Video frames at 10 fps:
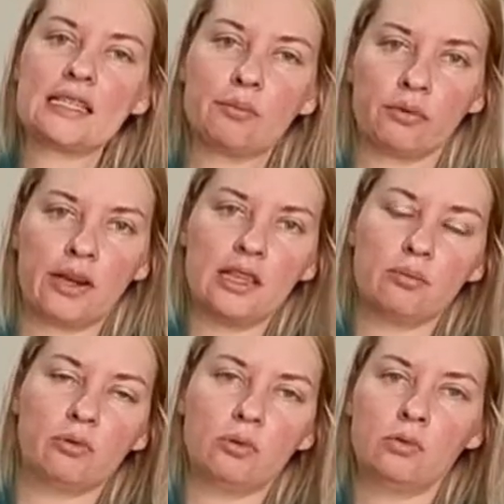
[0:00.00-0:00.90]

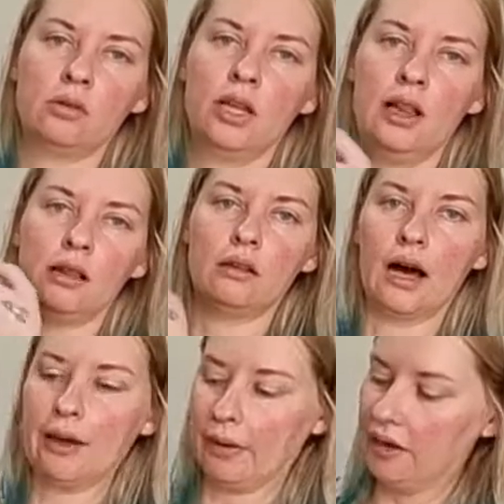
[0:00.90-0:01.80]
breathable,
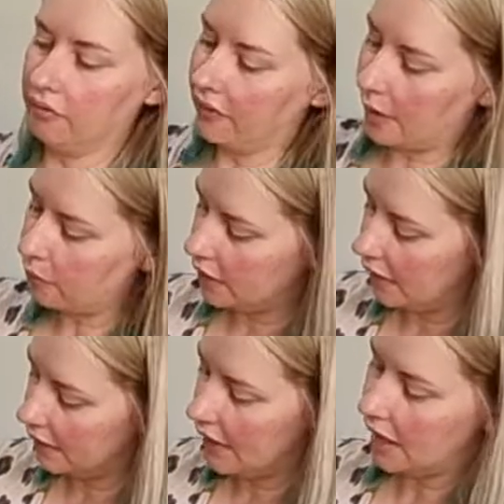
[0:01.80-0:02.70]
lightweight fabric.